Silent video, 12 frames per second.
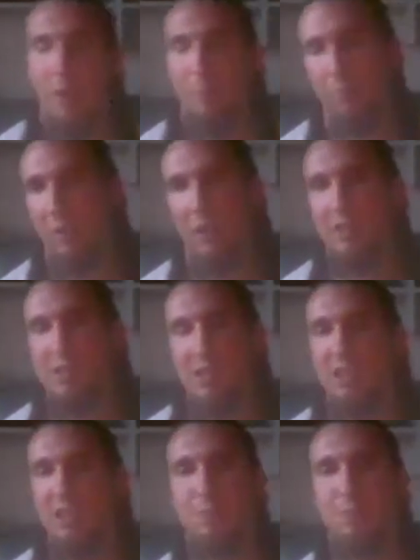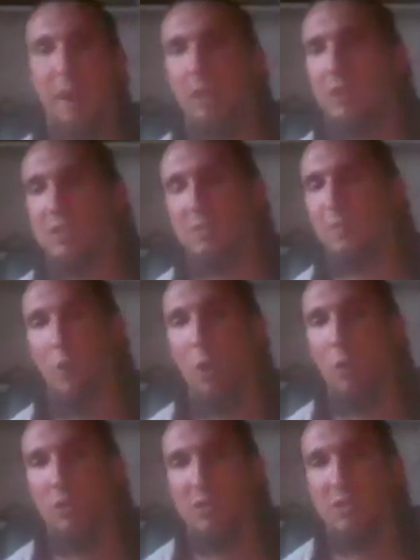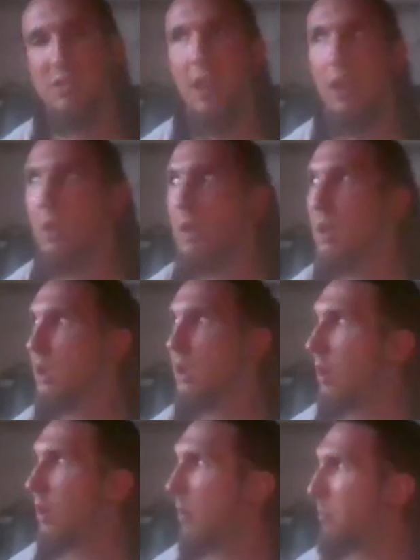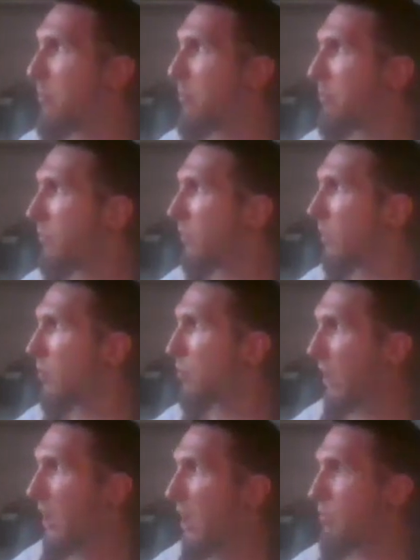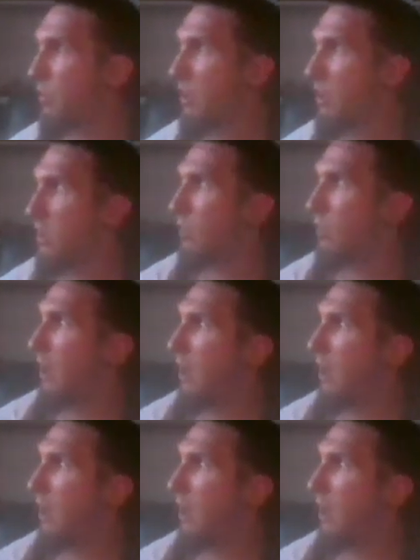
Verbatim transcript: It's it's spec it's very hard to say, um, but I, I think that